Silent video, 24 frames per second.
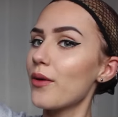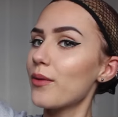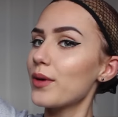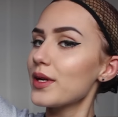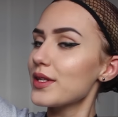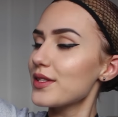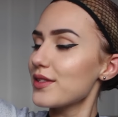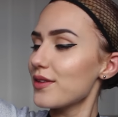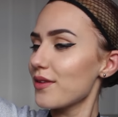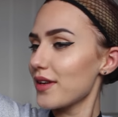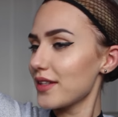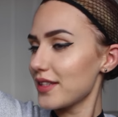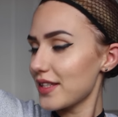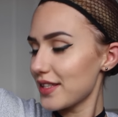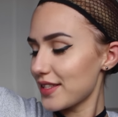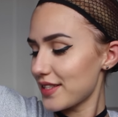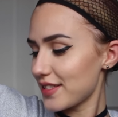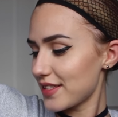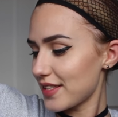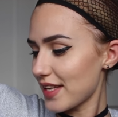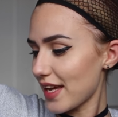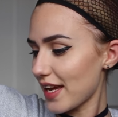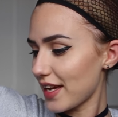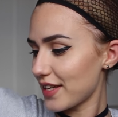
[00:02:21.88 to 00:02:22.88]
Once you're at
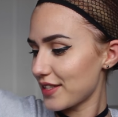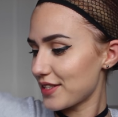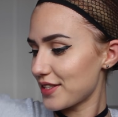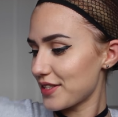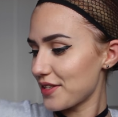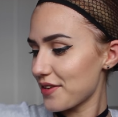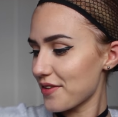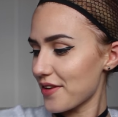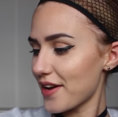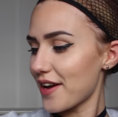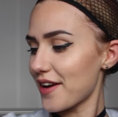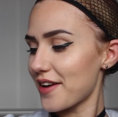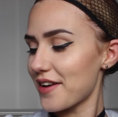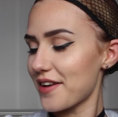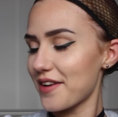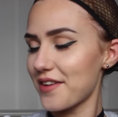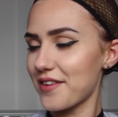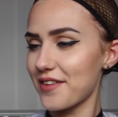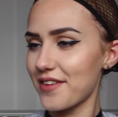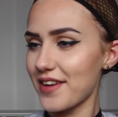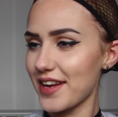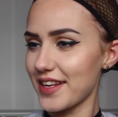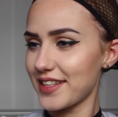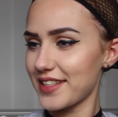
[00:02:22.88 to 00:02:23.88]
that stage, you are
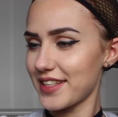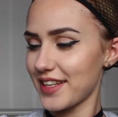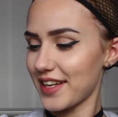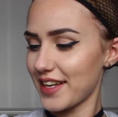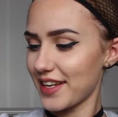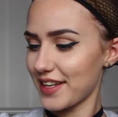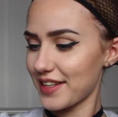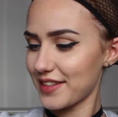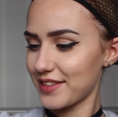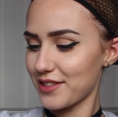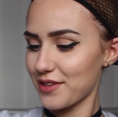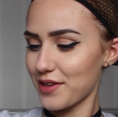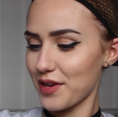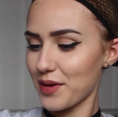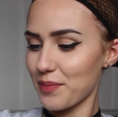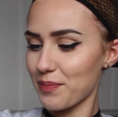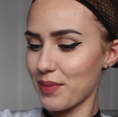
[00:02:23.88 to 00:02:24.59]
ready to